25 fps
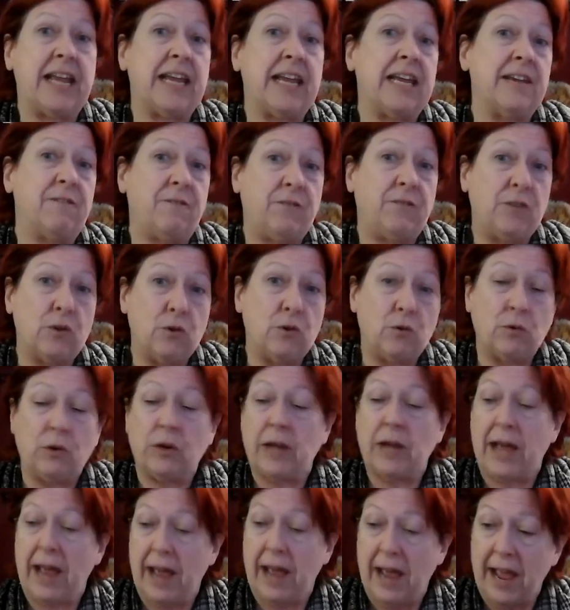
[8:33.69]
if you
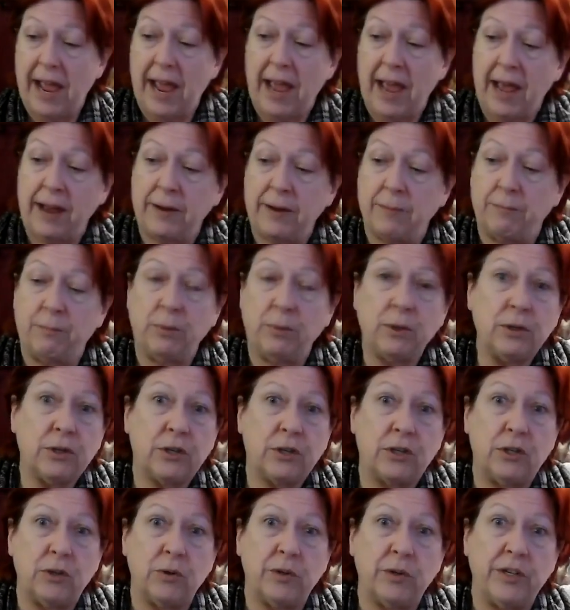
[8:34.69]
add a
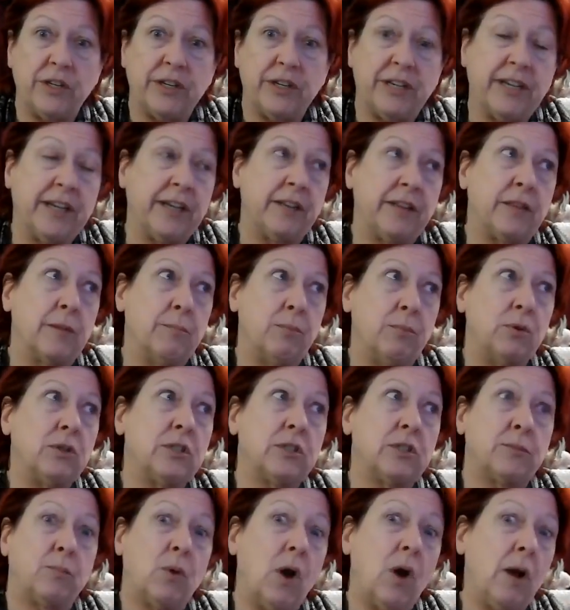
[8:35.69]
book to it, you can get the
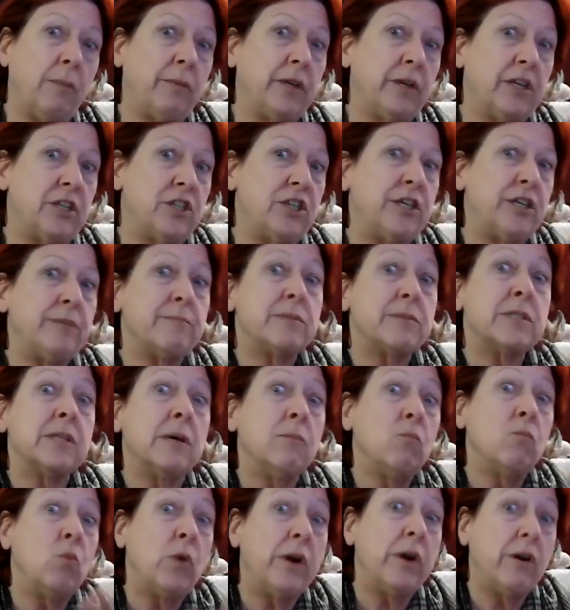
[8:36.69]
books probably cheap
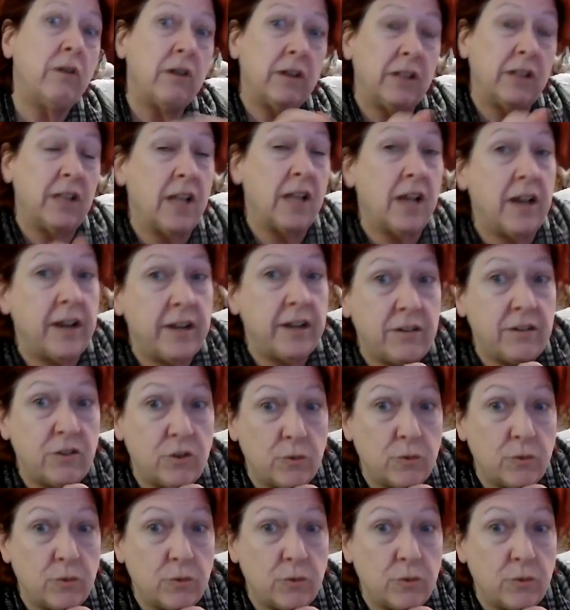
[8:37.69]
somewhere online.